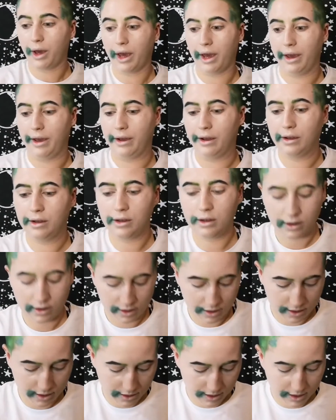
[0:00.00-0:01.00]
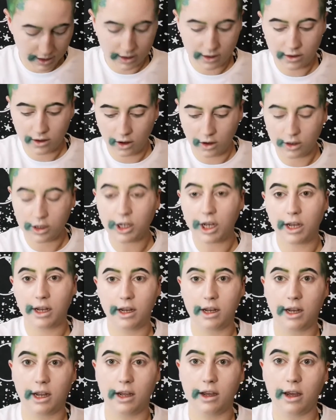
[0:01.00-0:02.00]
Okay, this is not
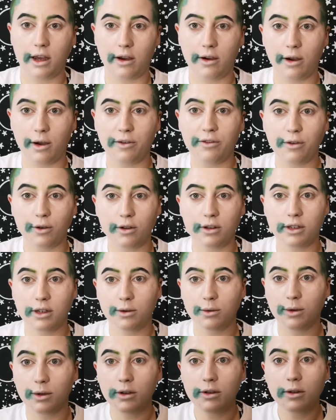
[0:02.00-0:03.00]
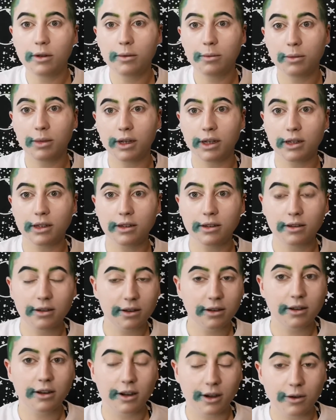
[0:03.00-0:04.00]
turning out how I thought it would, but
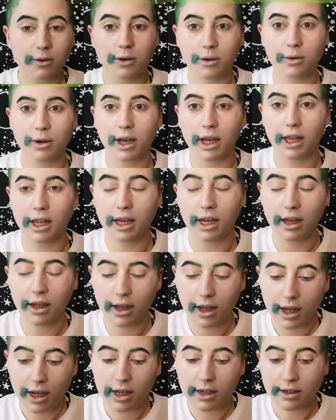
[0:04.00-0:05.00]
we will get there.